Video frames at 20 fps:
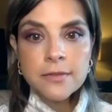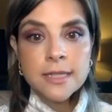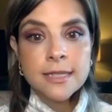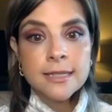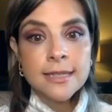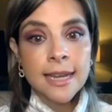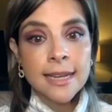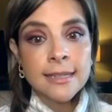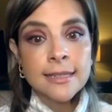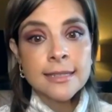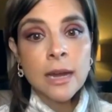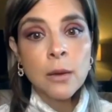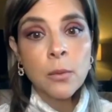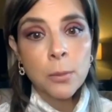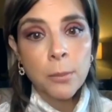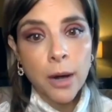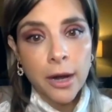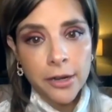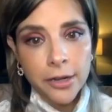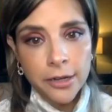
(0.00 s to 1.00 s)
of the saints that
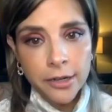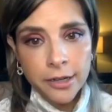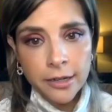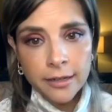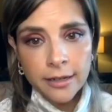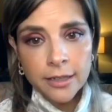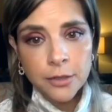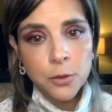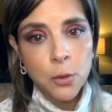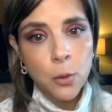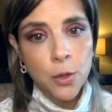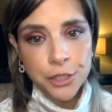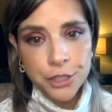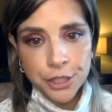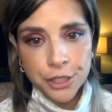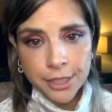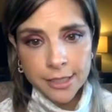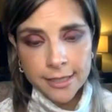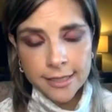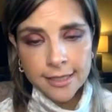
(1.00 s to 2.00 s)
were martyred and
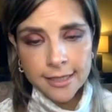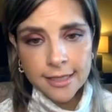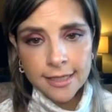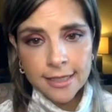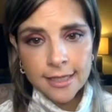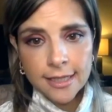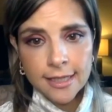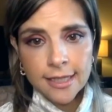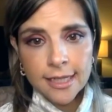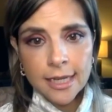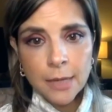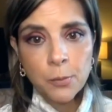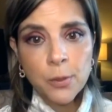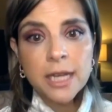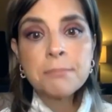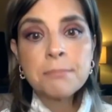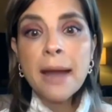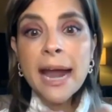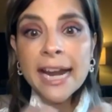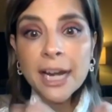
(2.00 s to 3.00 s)
tortured, and
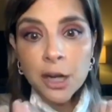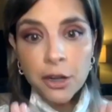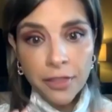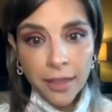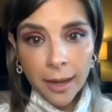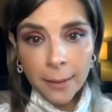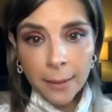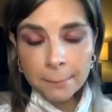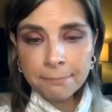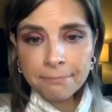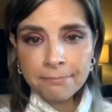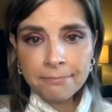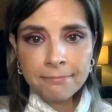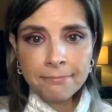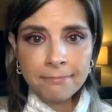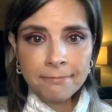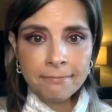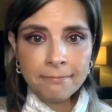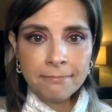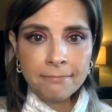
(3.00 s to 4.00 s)
we admire them,
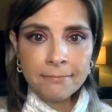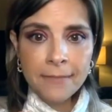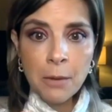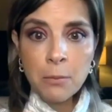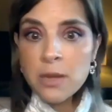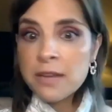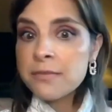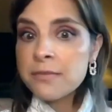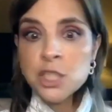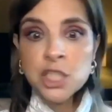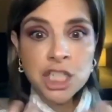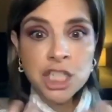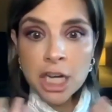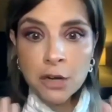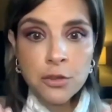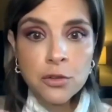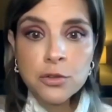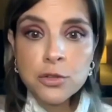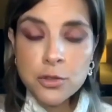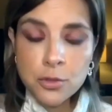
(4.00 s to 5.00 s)
and we even
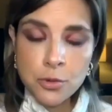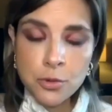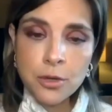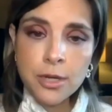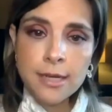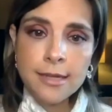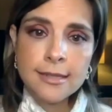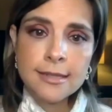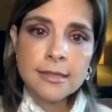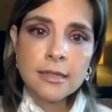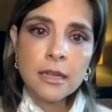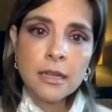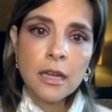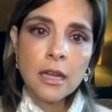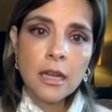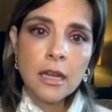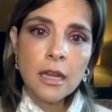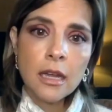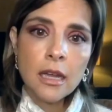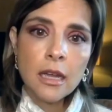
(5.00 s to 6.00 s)
share those stories,
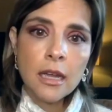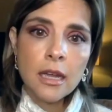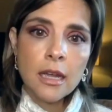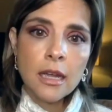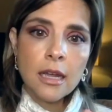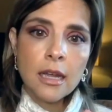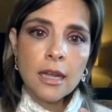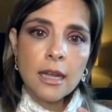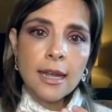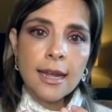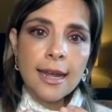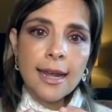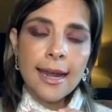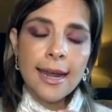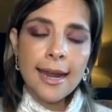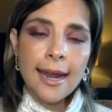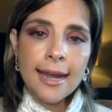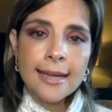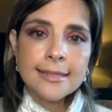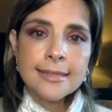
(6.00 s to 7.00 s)

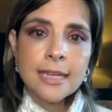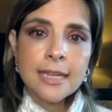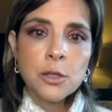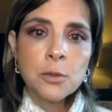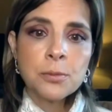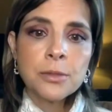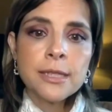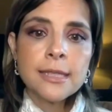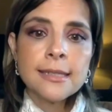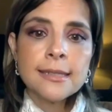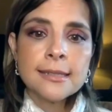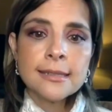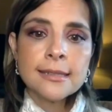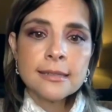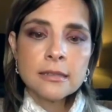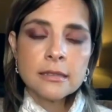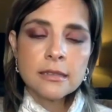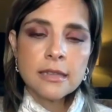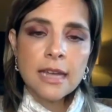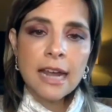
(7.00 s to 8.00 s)
I ask that you
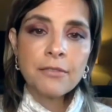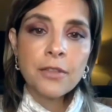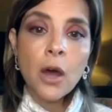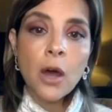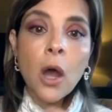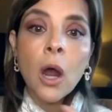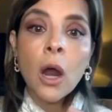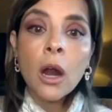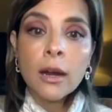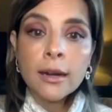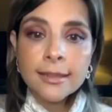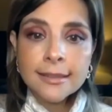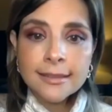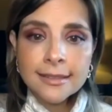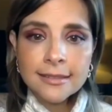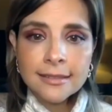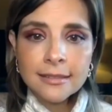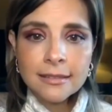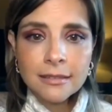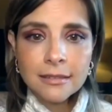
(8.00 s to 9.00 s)
please have the
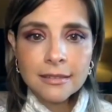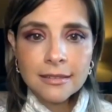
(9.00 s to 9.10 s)
heart